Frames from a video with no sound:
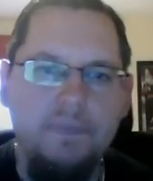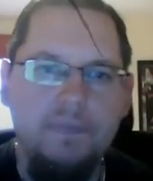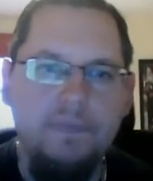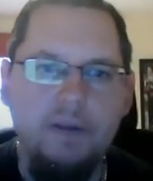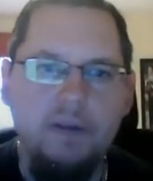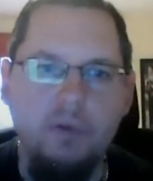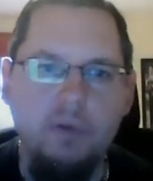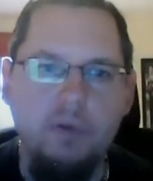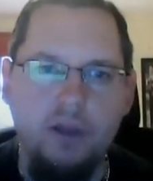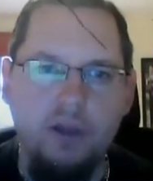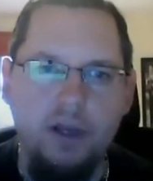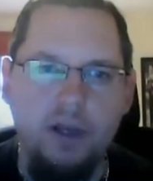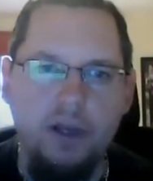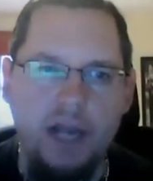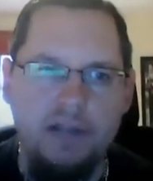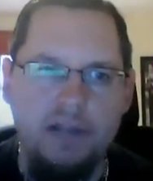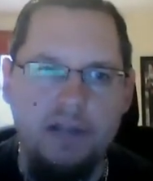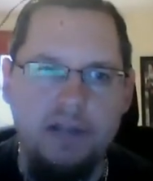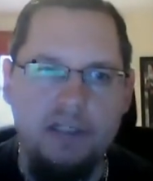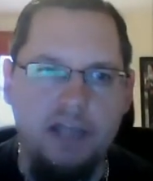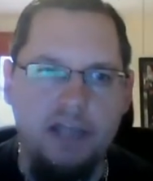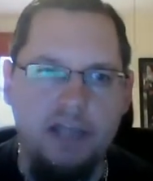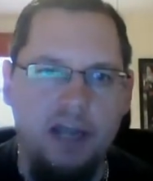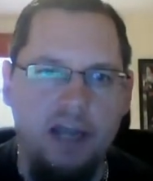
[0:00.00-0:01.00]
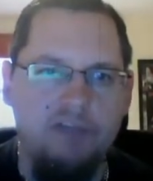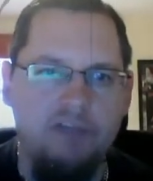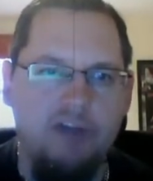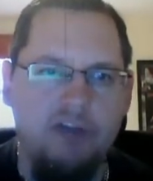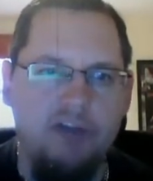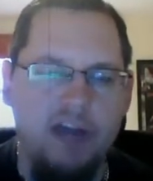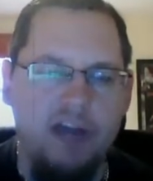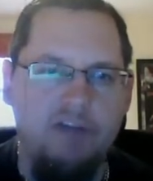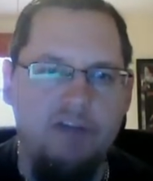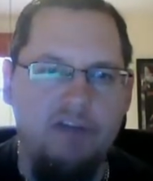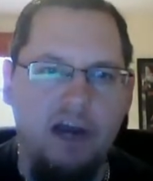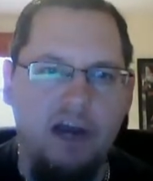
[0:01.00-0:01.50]
with their
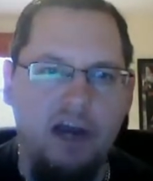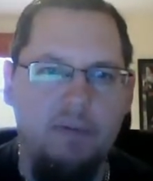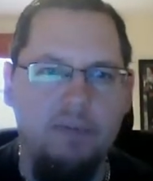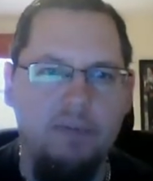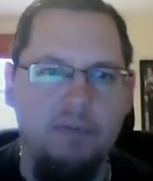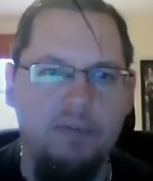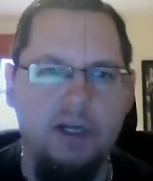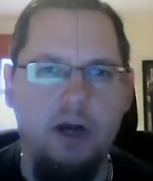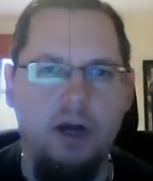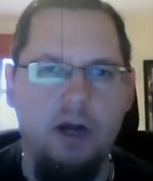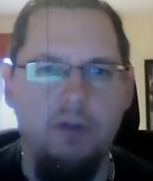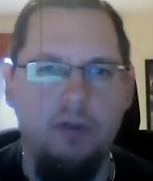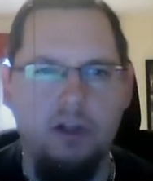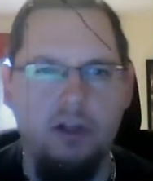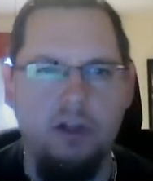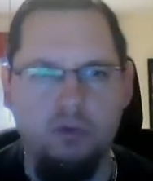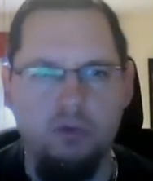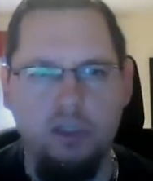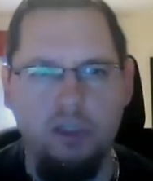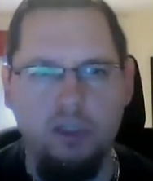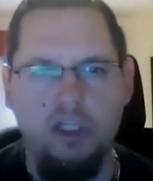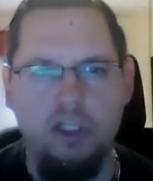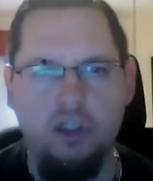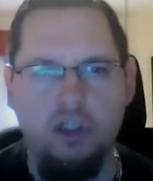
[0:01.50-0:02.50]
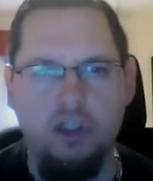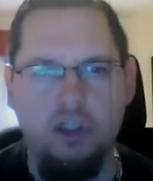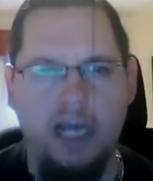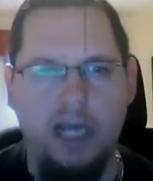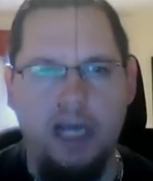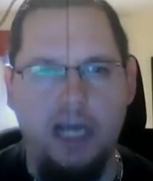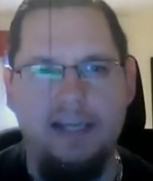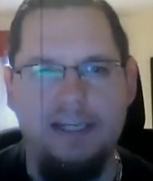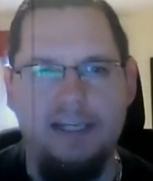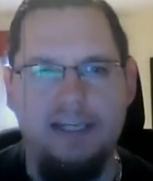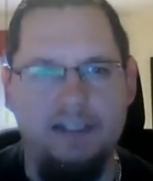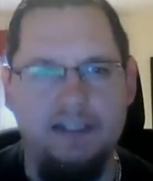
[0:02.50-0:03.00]
1995 album, those really
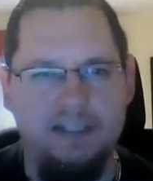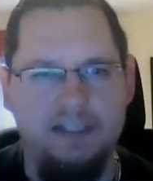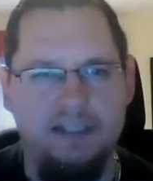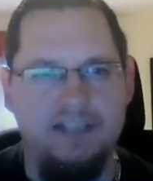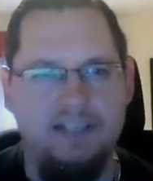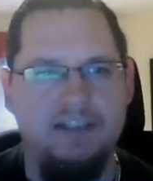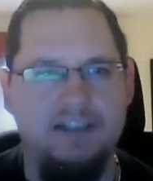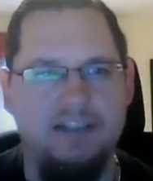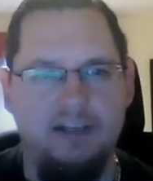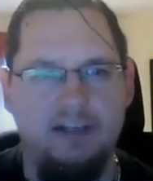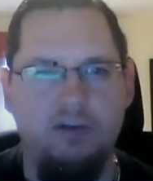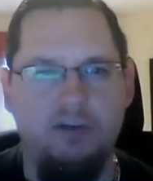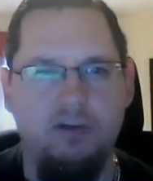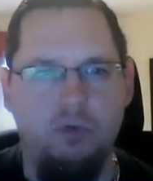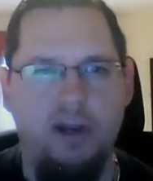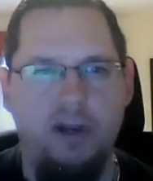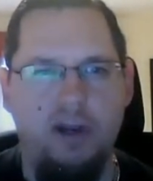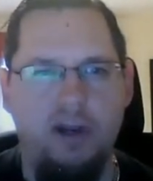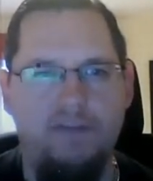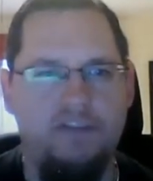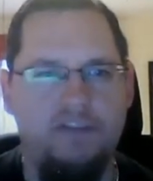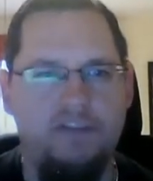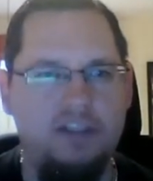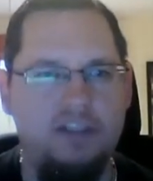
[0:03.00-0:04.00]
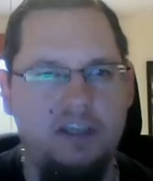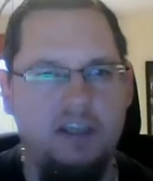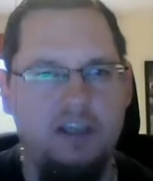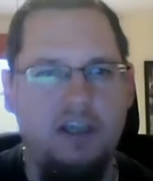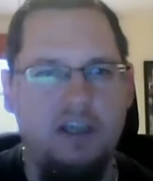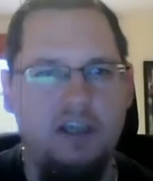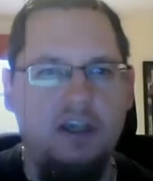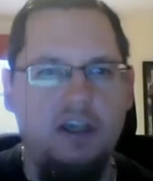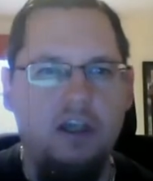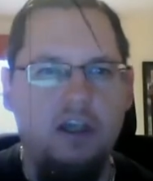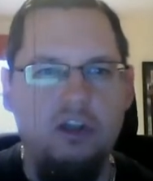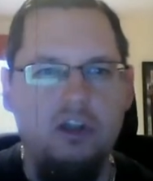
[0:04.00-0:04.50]
jagged, dissonant riffs,
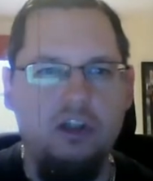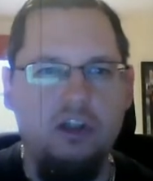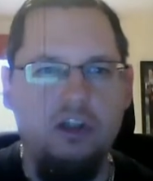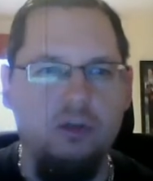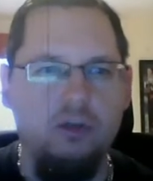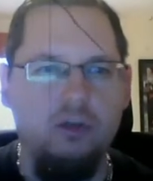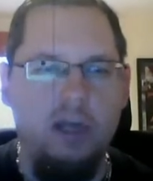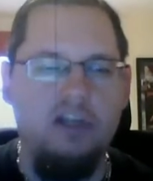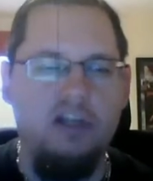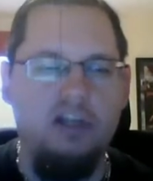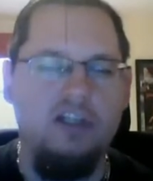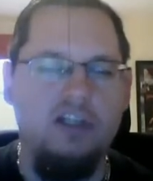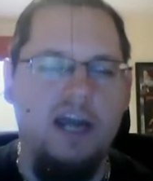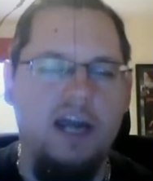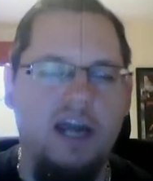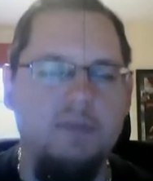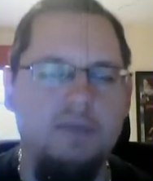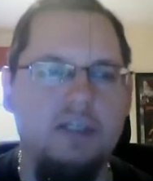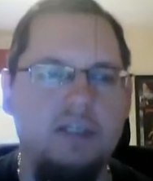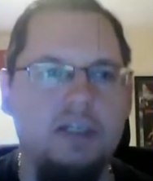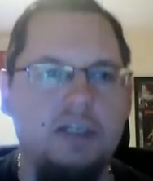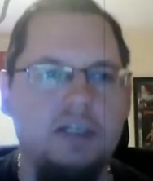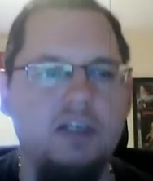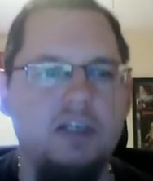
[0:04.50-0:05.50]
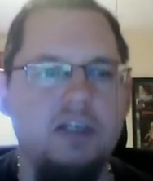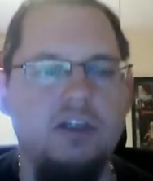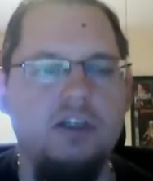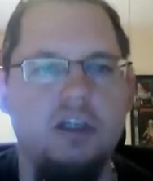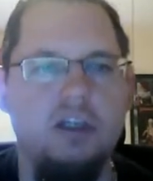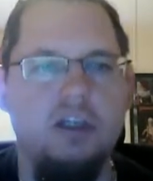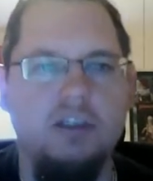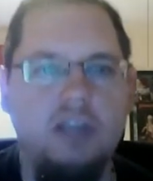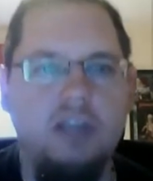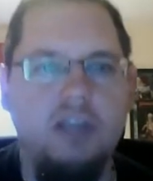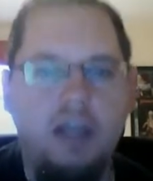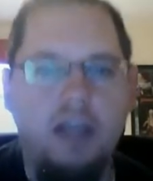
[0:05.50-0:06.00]
strange time
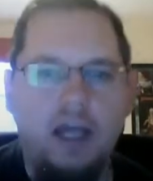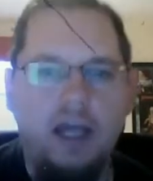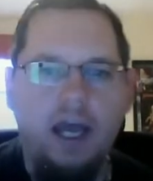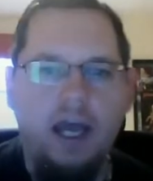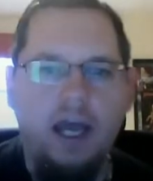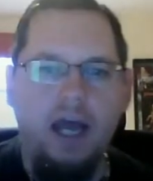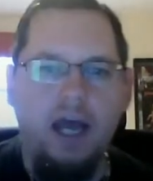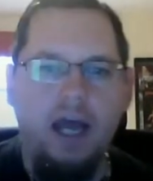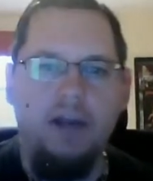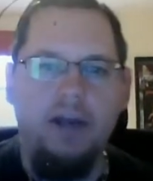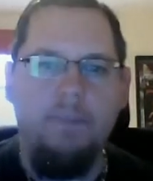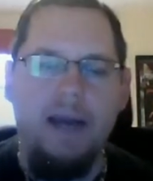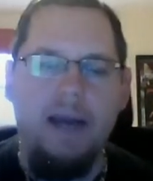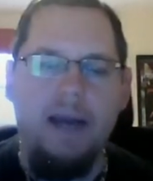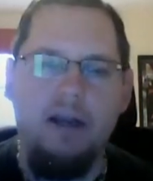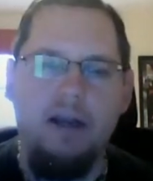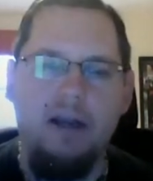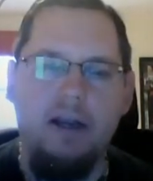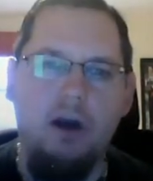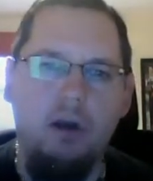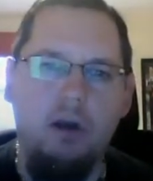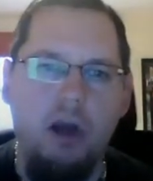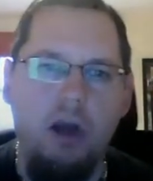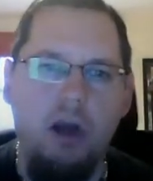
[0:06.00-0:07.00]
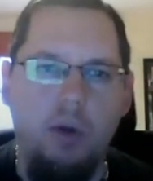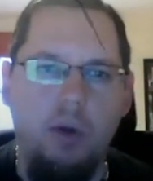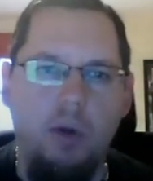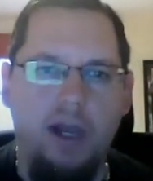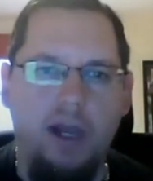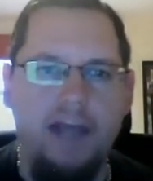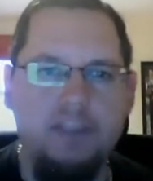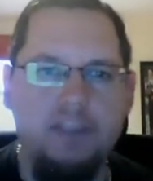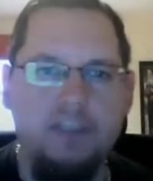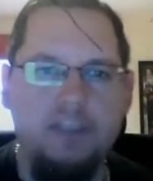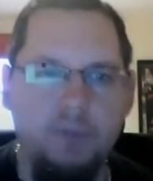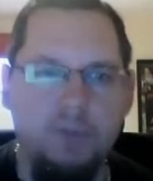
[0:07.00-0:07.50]
signatures, and a band called
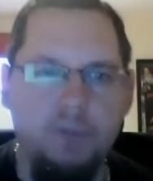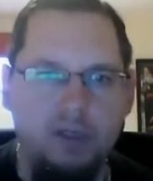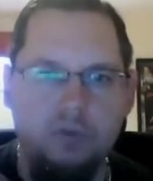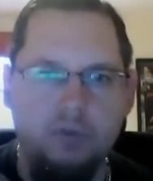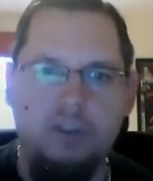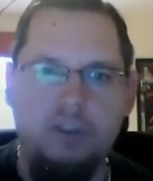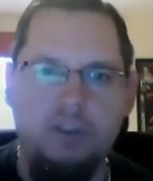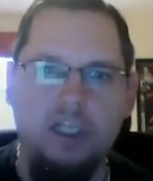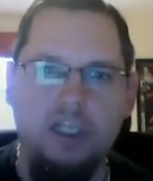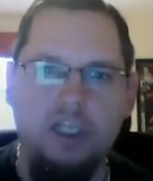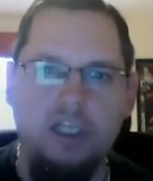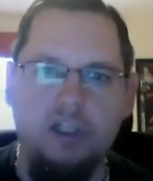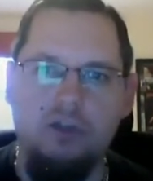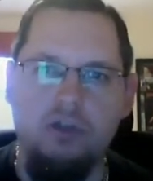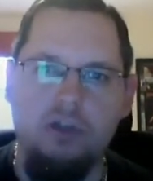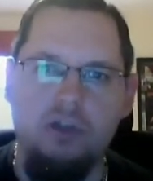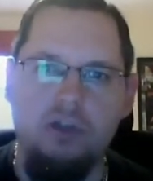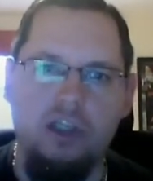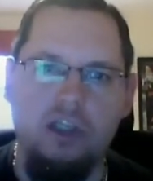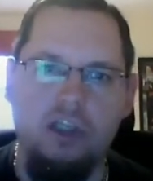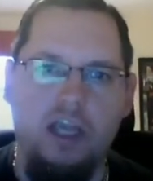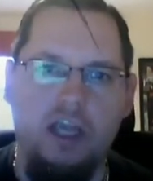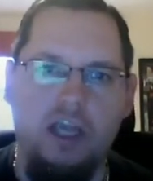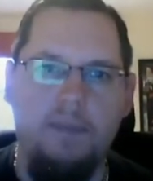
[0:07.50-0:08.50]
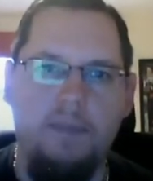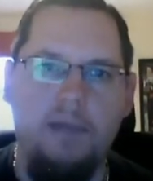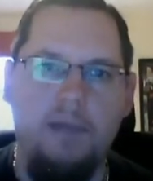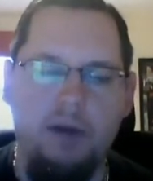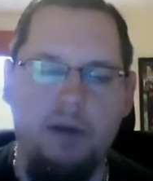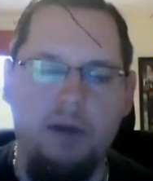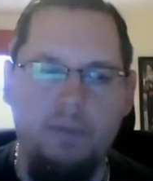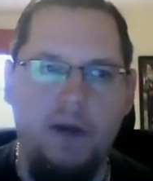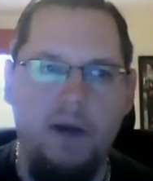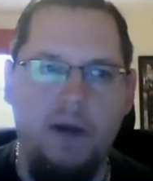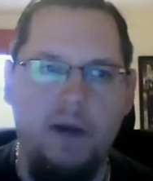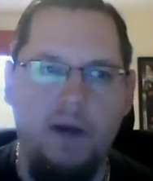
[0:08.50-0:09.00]
Coalesce. But it was Dillinger Escape Plan
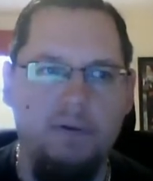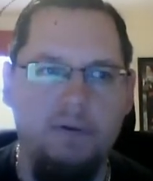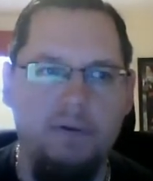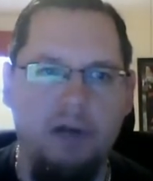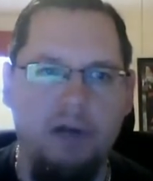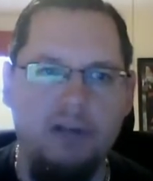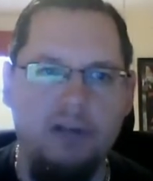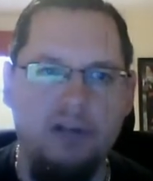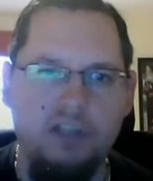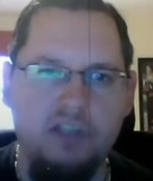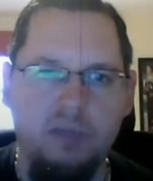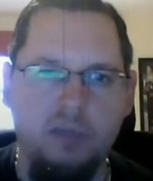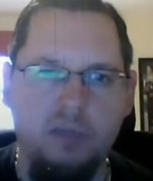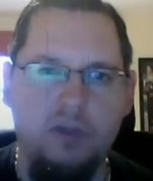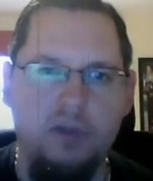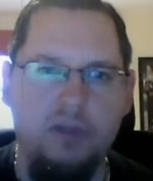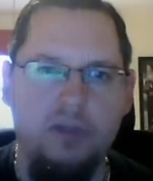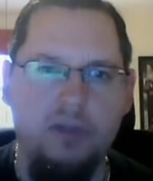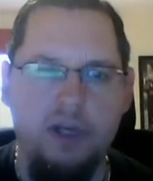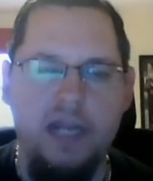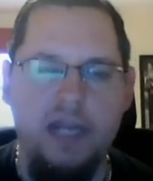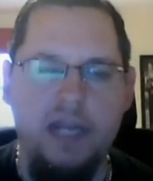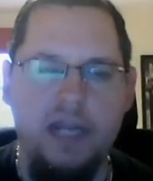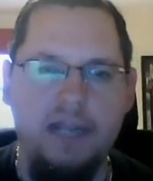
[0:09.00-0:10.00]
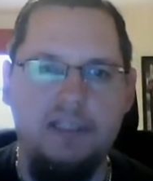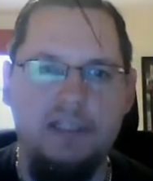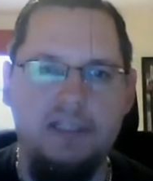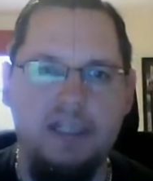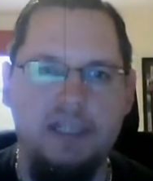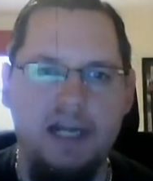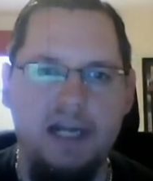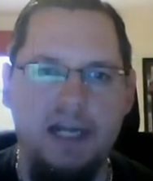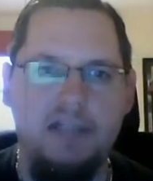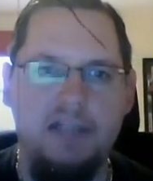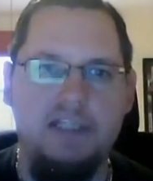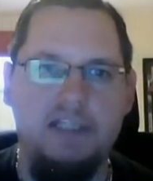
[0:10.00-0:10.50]
who popularized it with their
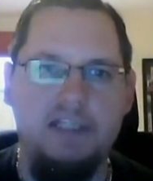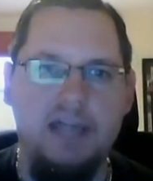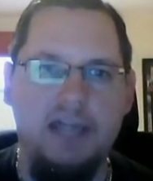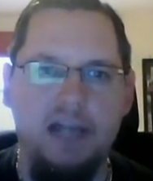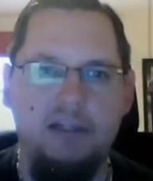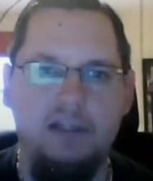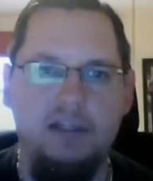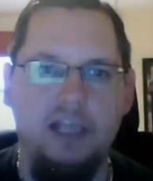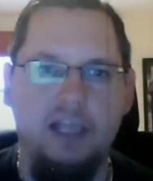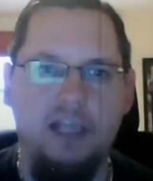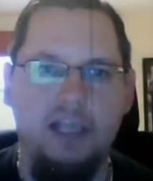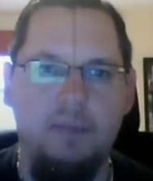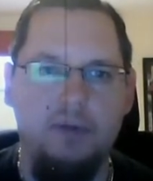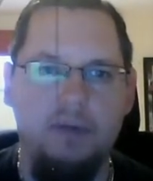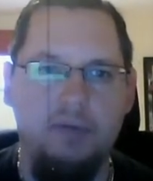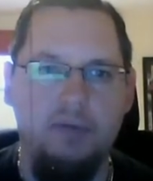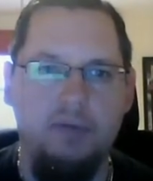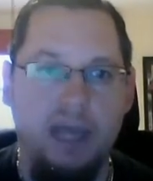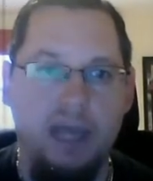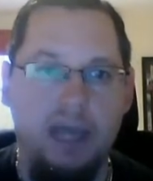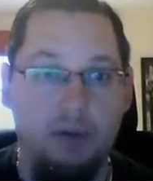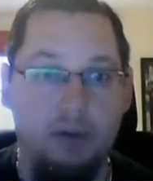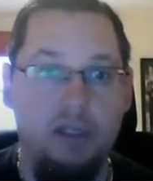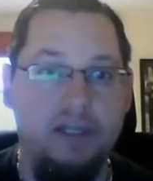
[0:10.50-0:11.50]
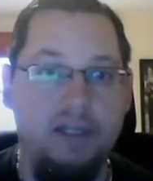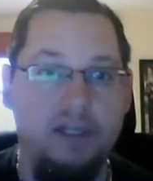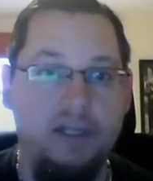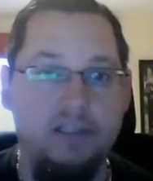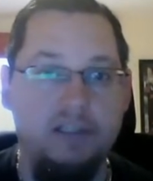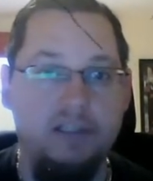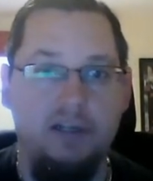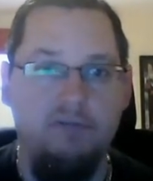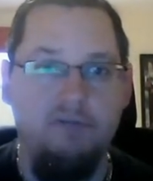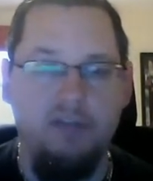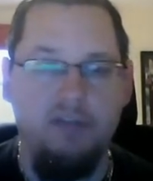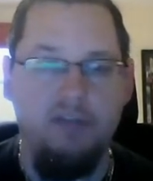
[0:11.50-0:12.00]
1999 debut,
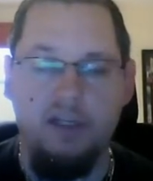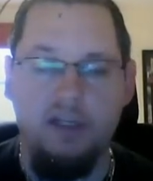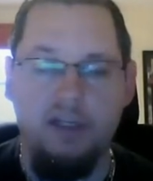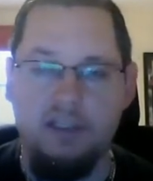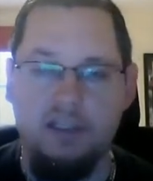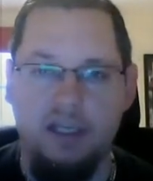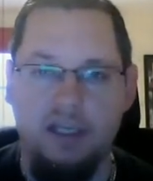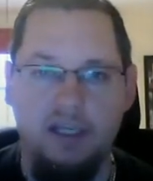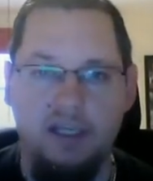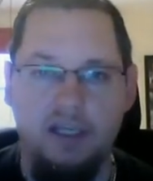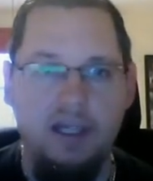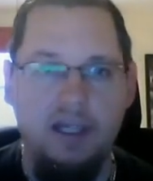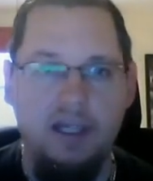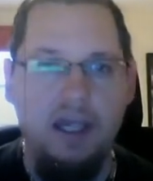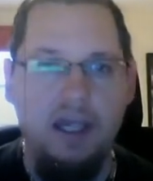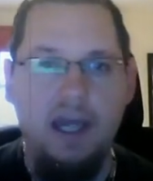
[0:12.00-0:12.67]
Calculated Infinity.